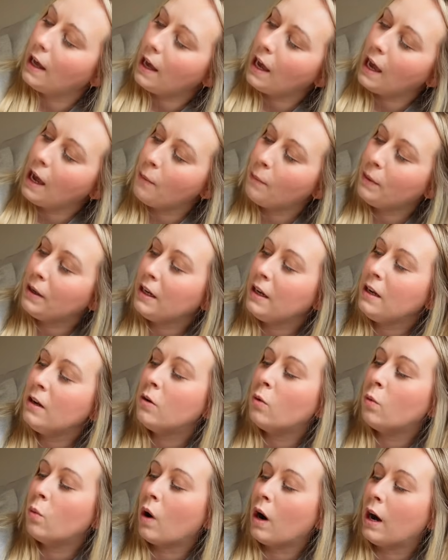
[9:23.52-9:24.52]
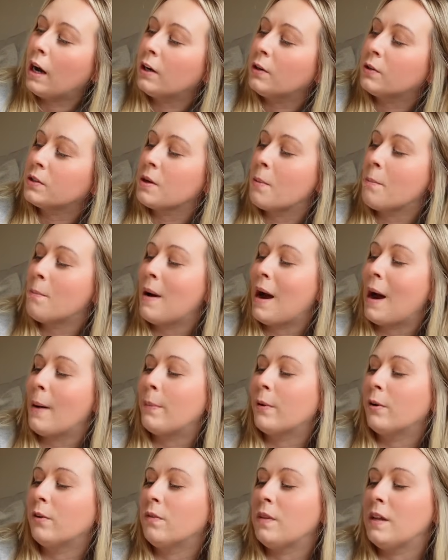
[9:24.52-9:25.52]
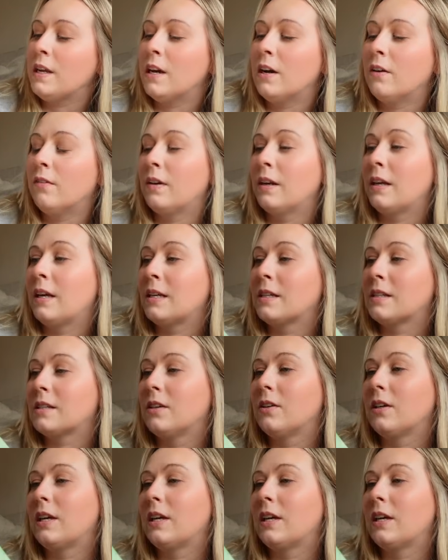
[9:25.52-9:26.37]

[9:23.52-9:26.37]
Emily Wilde's Map of the Otherlands.